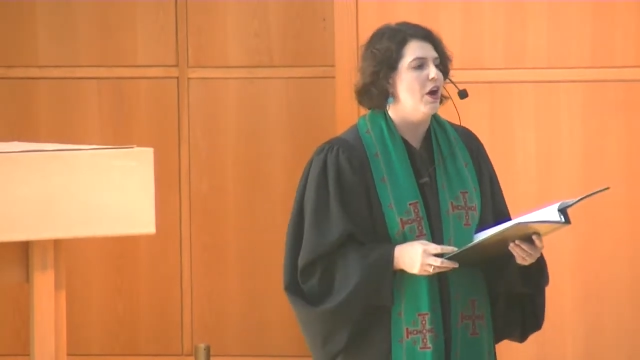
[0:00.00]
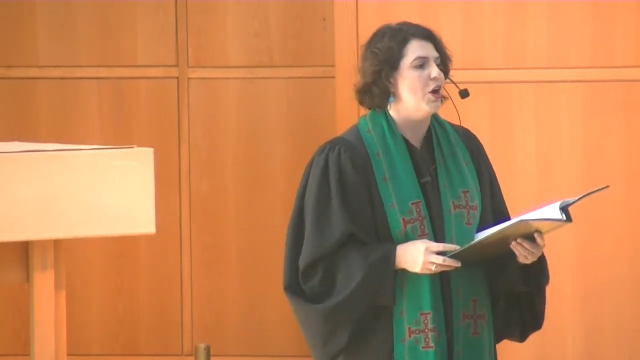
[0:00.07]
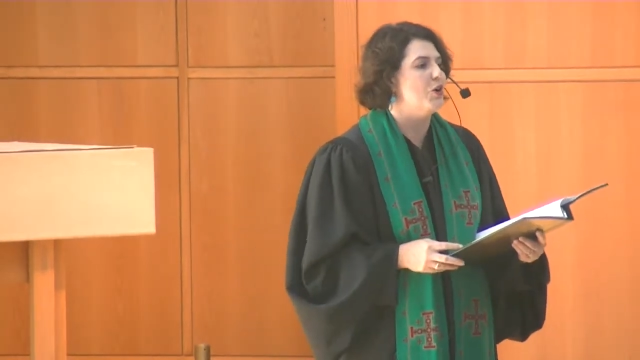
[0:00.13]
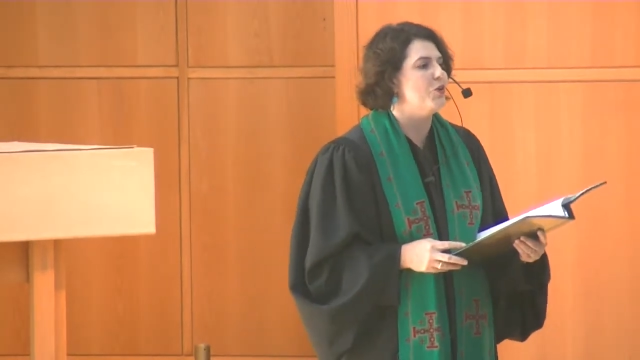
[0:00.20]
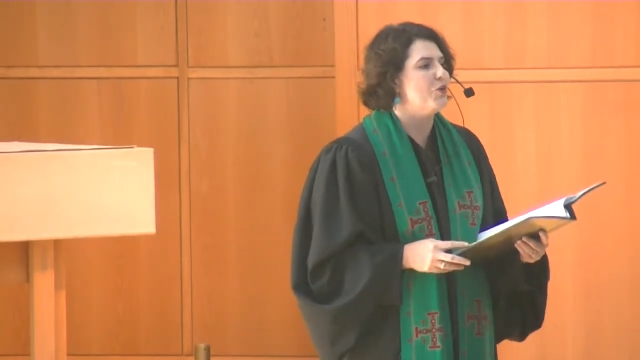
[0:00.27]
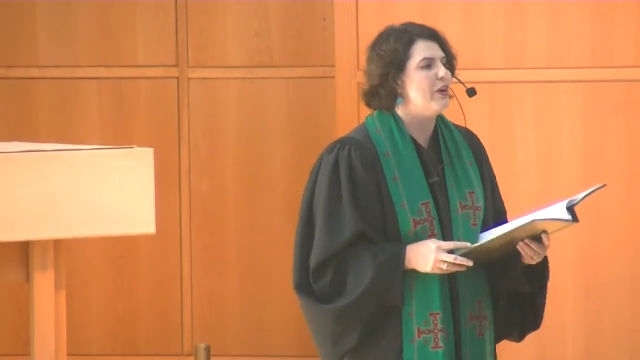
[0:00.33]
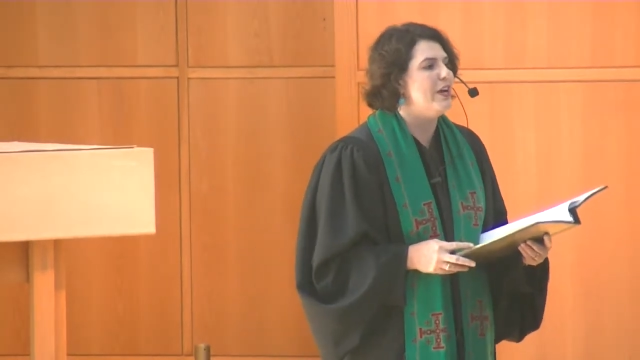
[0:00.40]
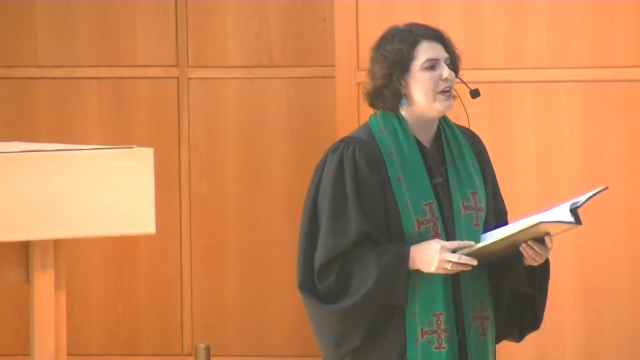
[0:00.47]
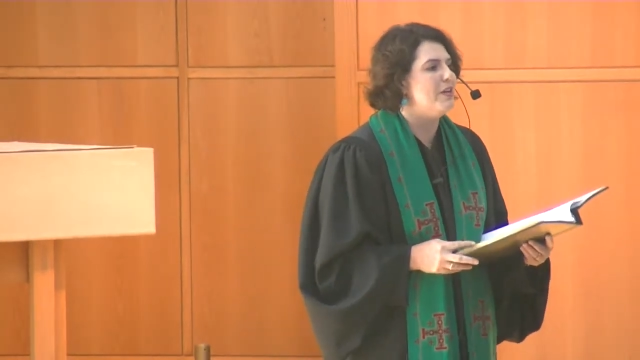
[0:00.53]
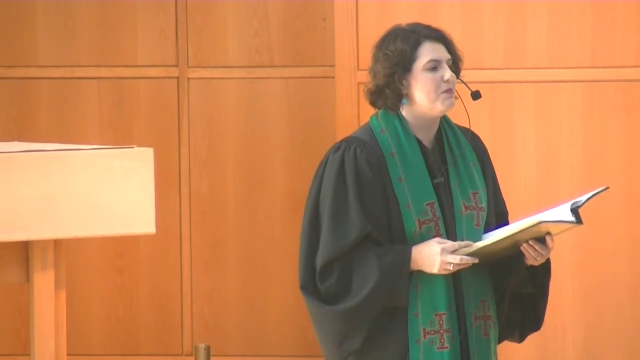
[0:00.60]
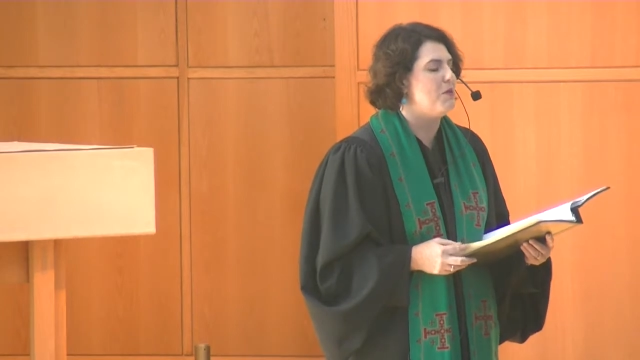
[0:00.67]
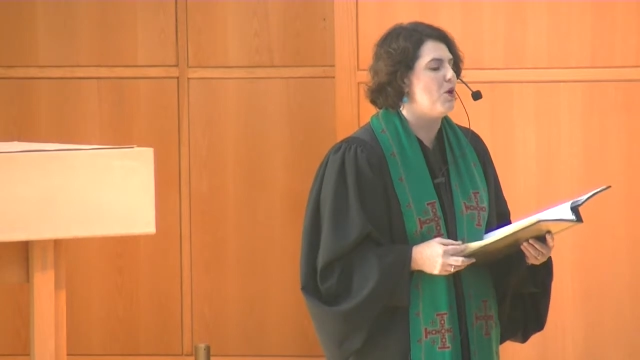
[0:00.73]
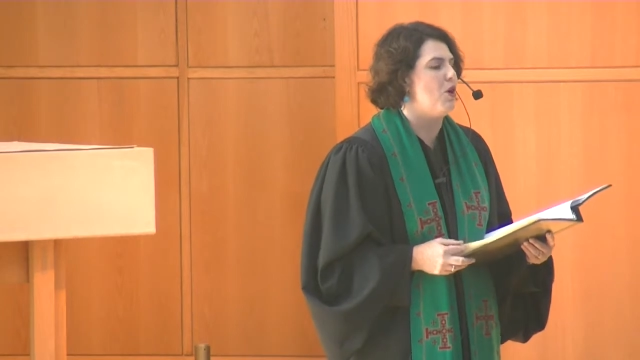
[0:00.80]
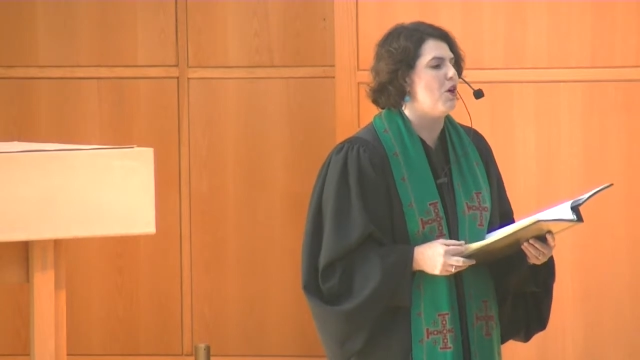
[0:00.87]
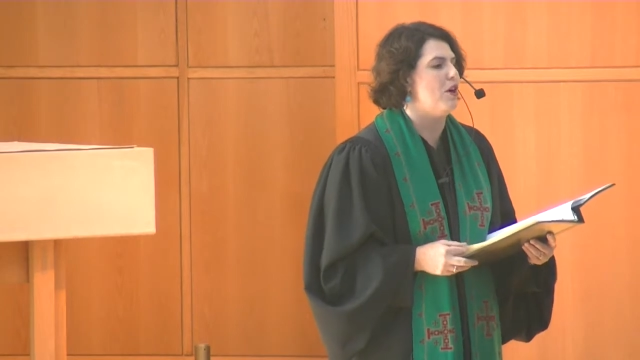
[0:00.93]
agreed
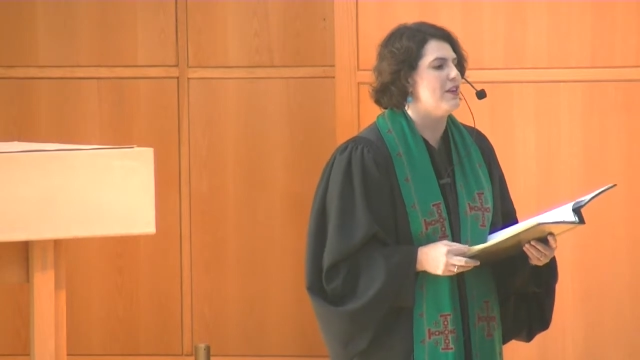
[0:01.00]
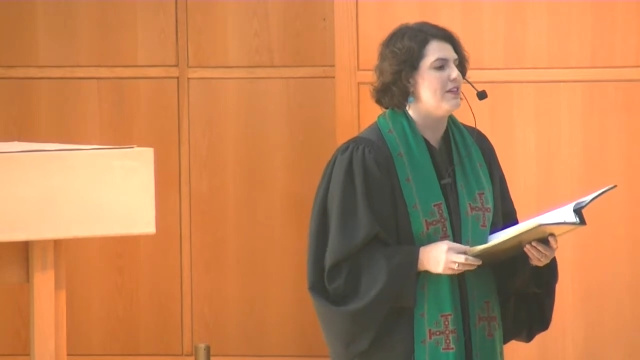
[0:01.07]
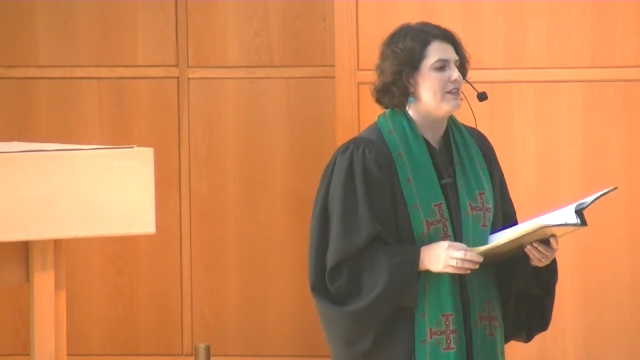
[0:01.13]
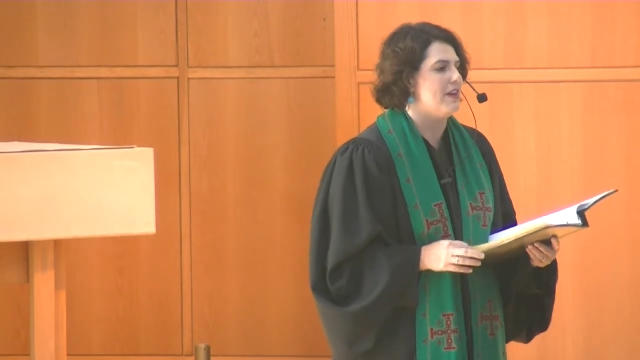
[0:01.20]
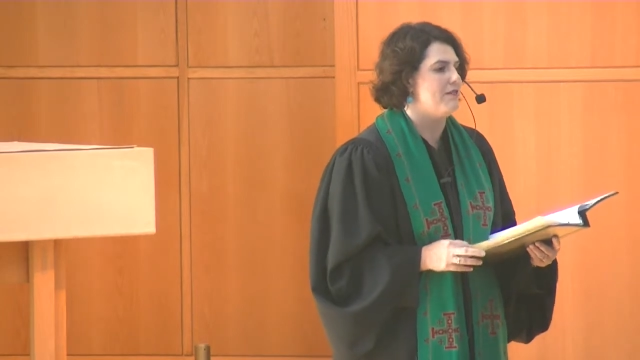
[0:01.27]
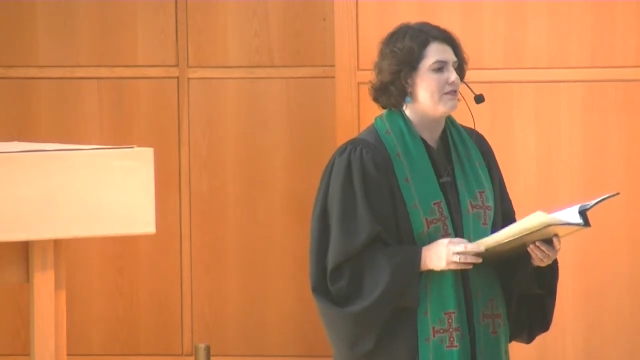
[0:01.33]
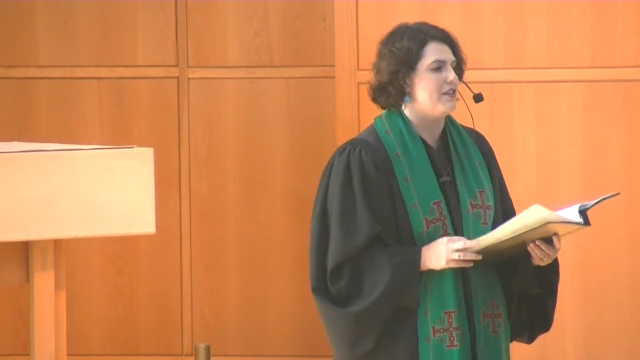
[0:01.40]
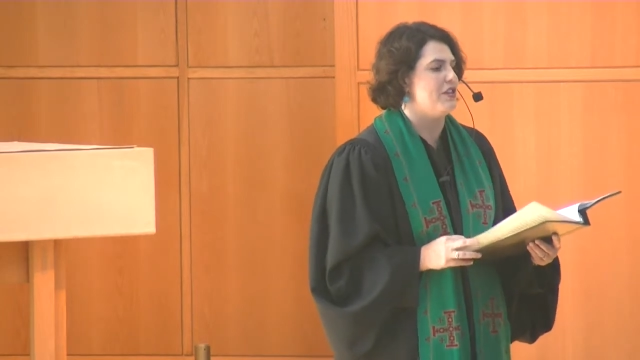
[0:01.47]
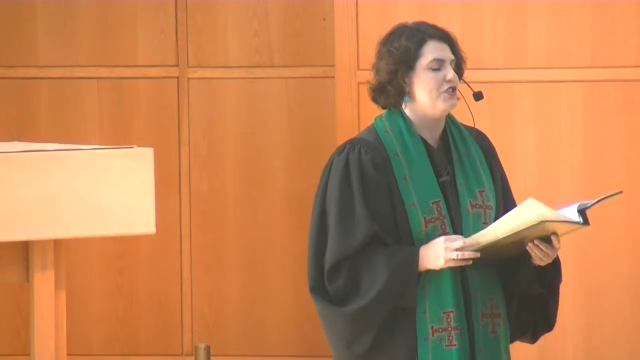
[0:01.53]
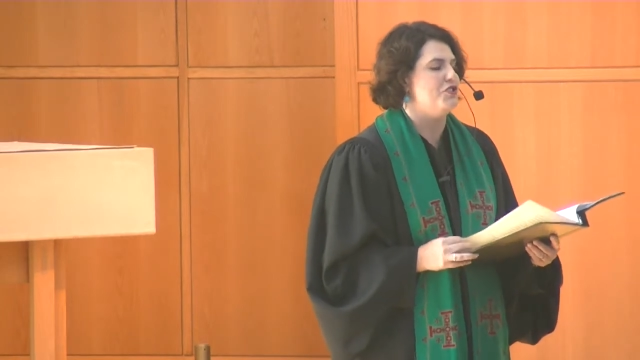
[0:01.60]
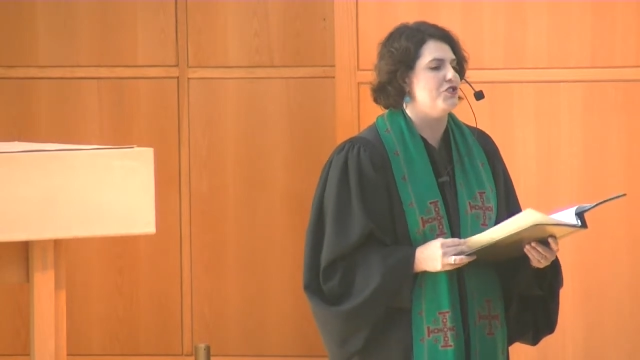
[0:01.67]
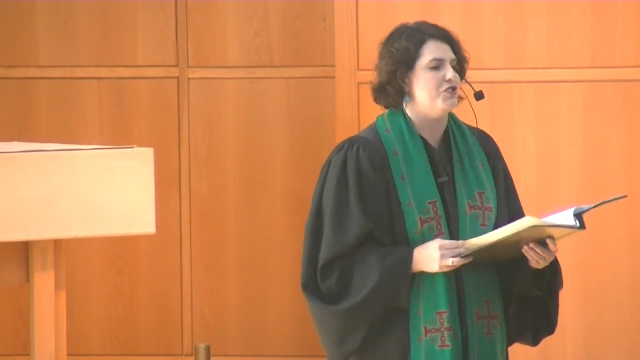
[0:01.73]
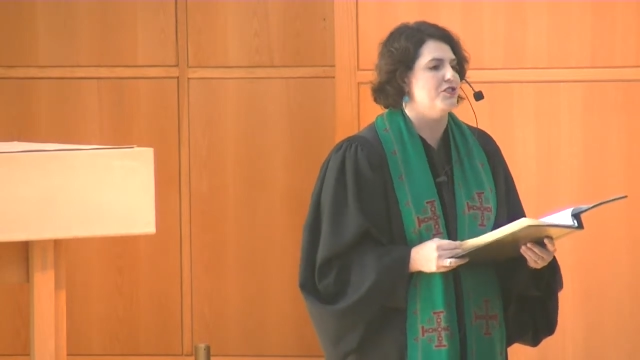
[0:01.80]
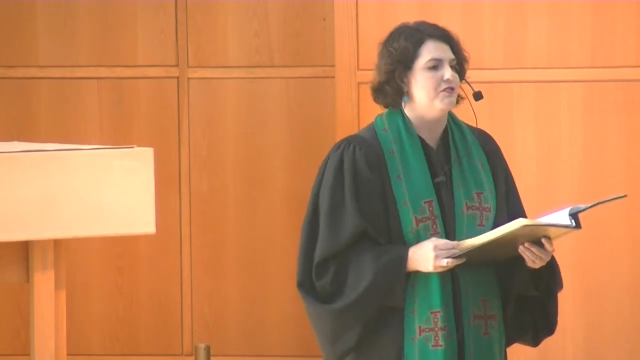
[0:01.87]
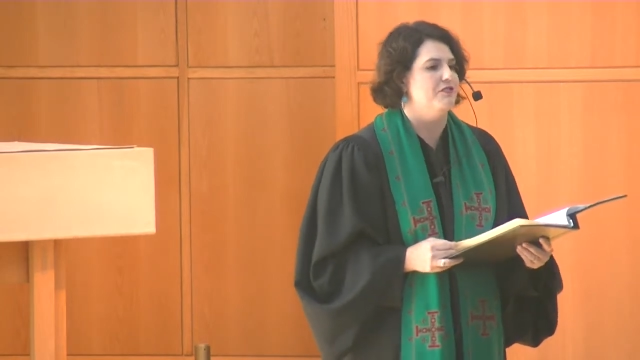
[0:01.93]
upon
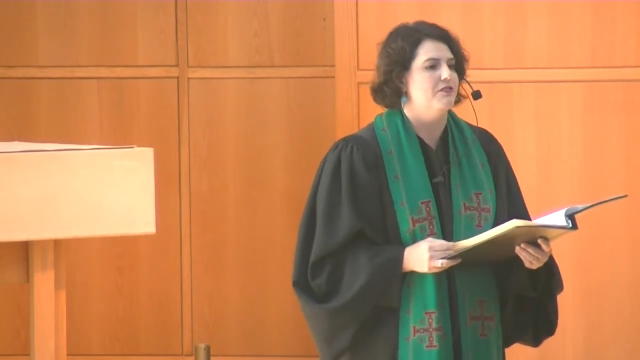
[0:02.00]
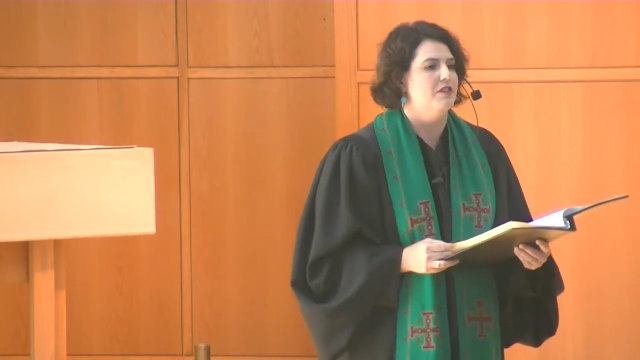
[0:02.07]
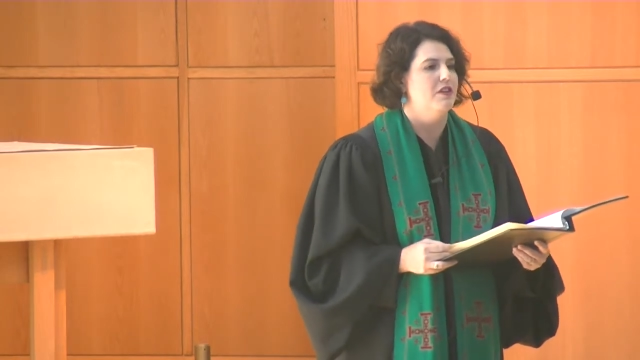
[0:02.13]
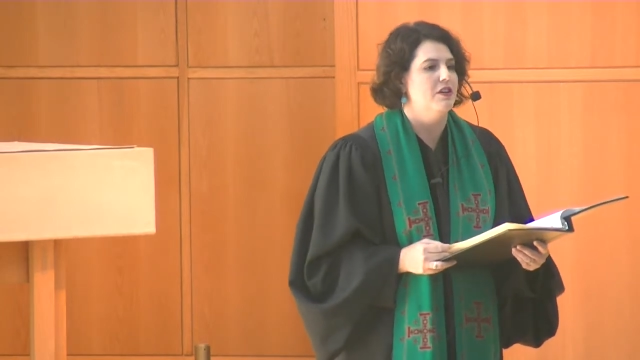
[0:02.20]
definition.